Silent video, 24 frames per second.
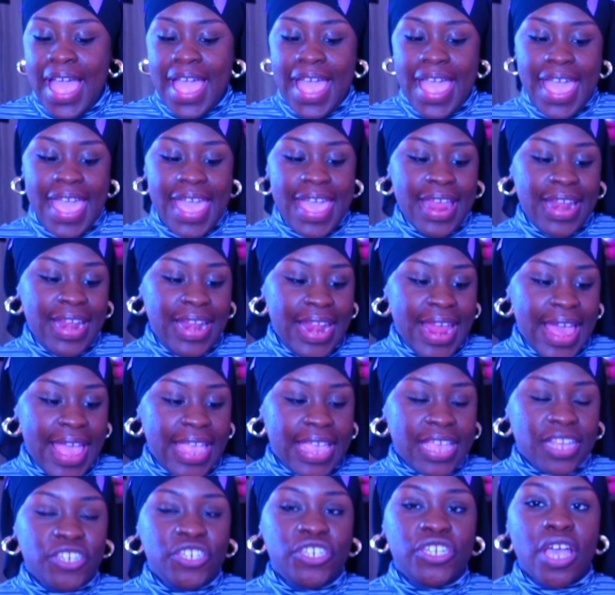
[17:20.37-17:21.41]
and like
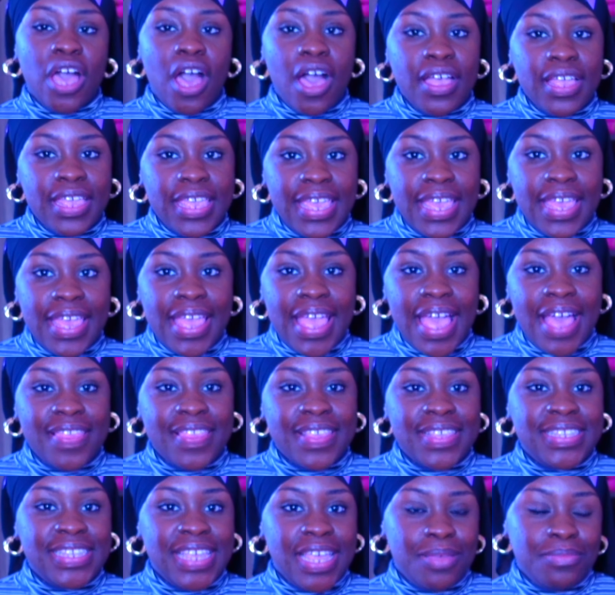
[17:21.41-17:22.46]
chunky at the
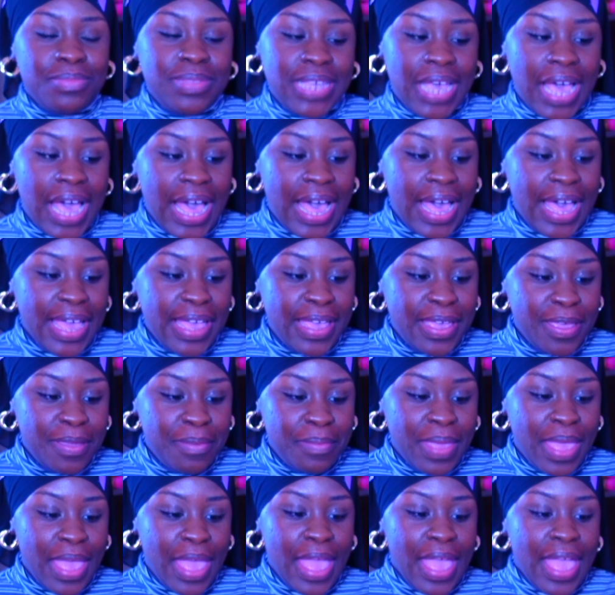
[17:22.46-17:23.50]
same time.
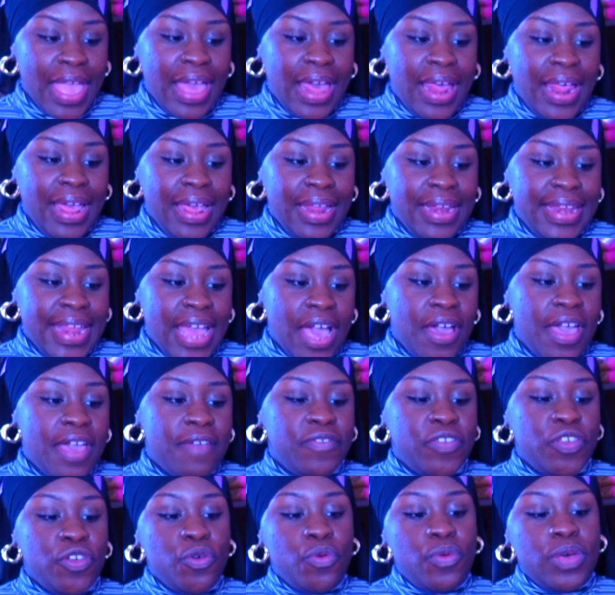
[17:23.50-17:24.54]
Now, if
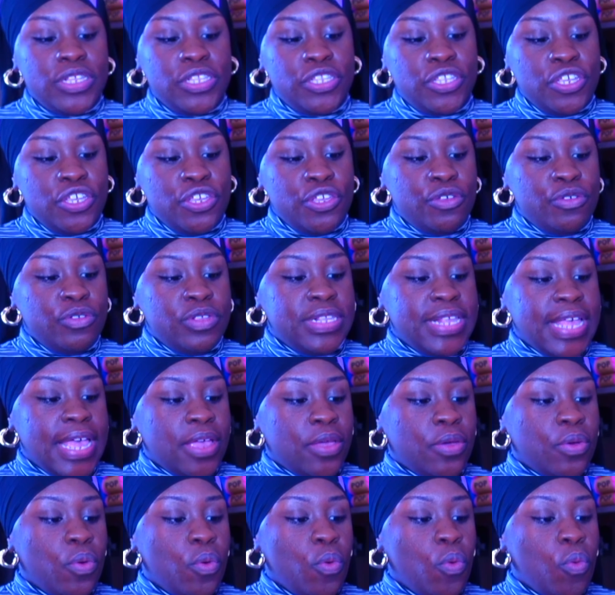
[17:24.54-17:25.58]
you was to use like
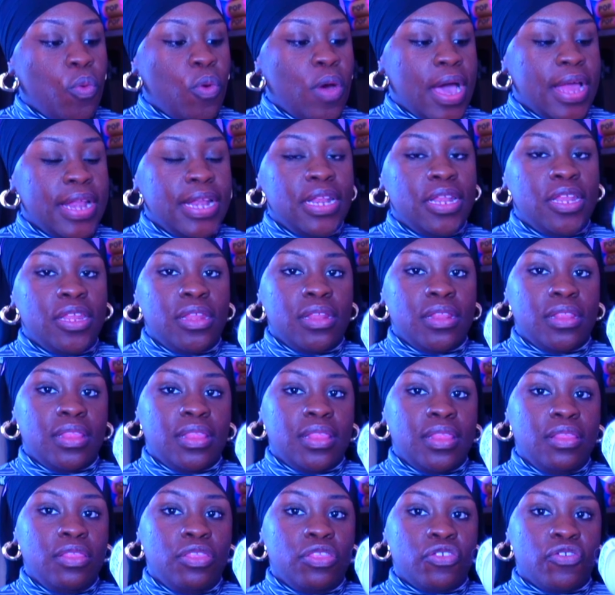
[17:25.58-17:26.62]
one
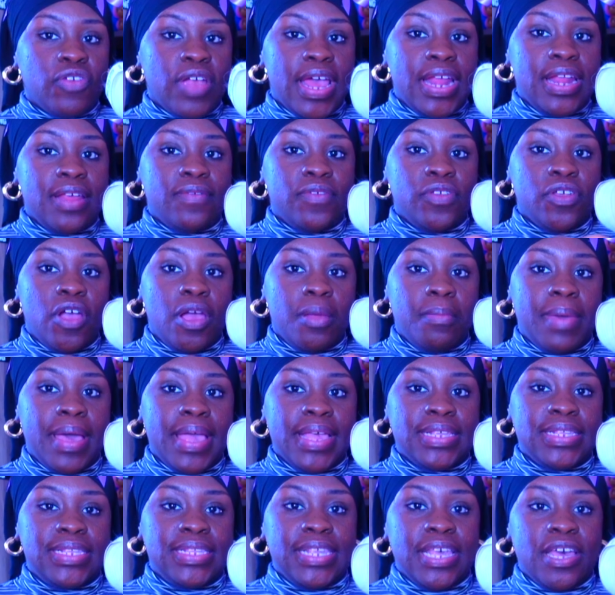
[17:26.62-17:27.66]
thread of yarn by
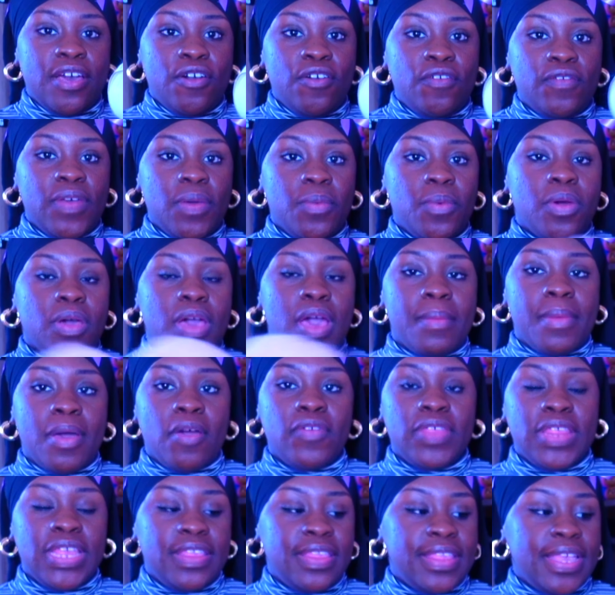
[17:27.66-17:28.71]
itself, it will come out
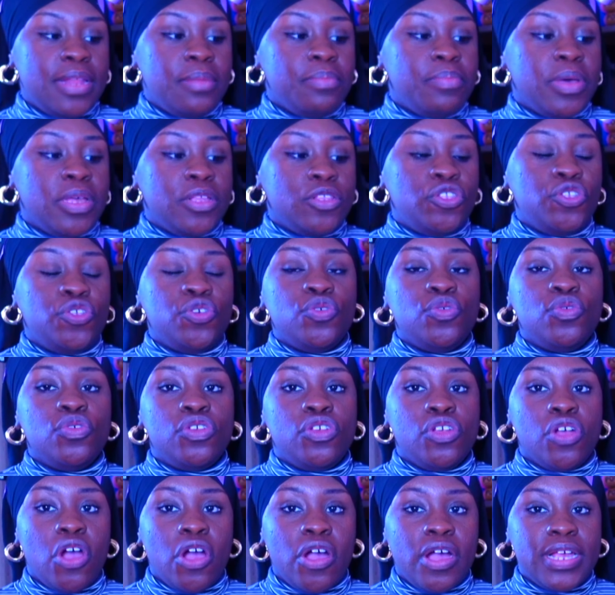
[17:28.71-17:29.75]
really thin, but two
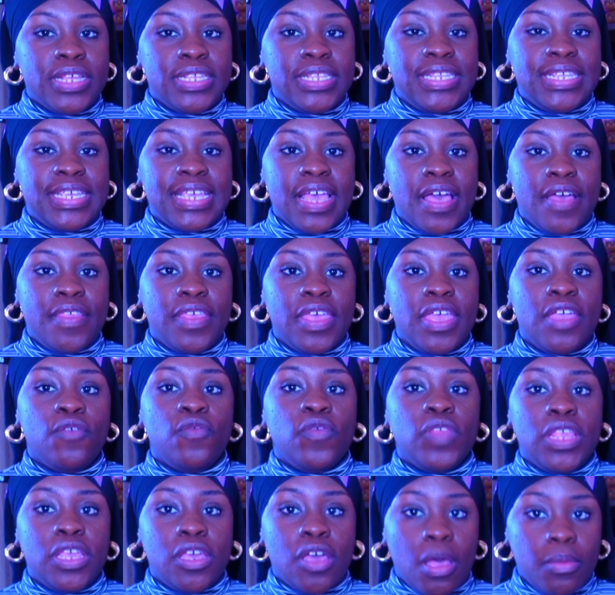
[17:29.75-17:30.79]
yarns together, it
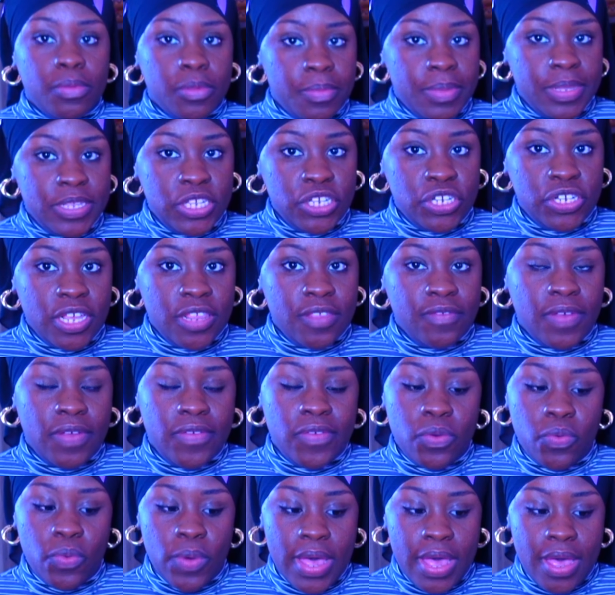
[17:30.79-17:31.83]
really complements each other very
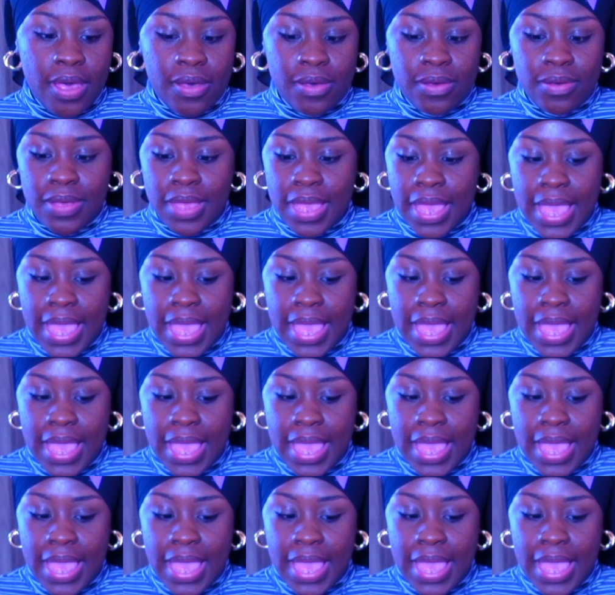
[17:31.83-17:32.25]
well.